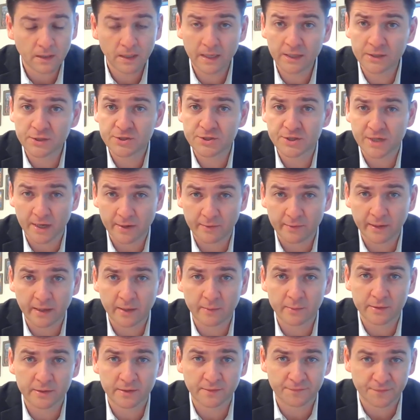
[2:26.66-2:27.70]
and sharing it
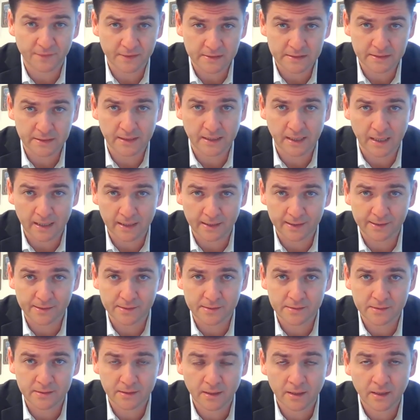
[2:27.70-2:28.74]
with your friends and
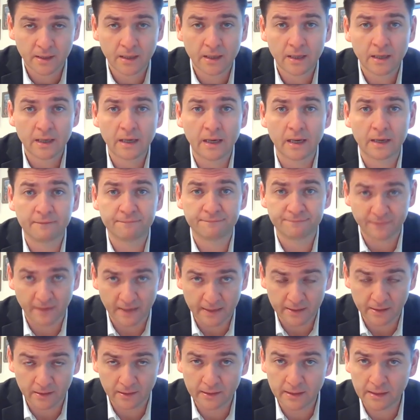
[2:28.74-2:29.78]
colleagues. And
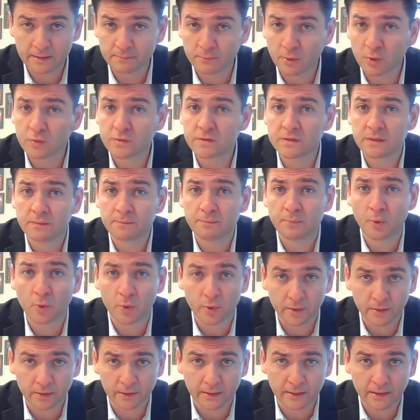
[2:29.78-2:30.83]
finally, and most
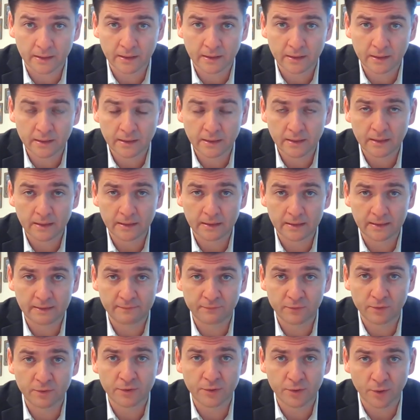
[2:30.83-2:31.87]
importantly, leave
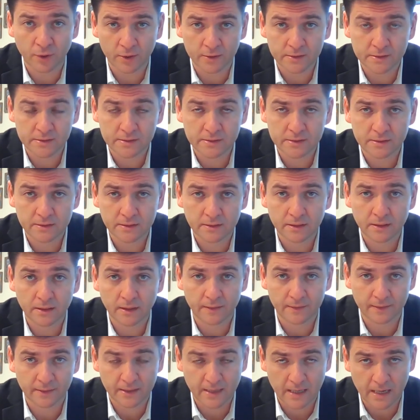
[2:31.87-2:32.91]
your thoughts
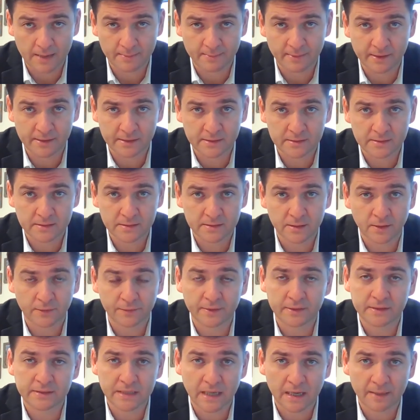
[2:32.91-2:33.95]
in the comments on
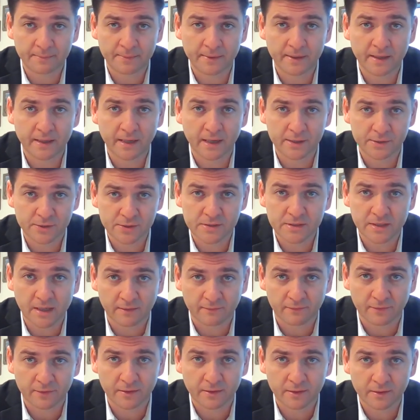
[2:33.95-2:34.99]
the topic I just
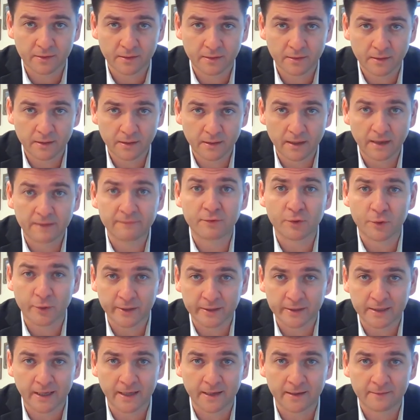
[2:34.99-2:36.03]
covered. Have a
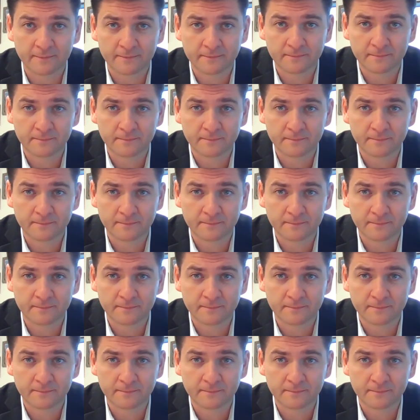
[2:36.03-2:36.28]
great day.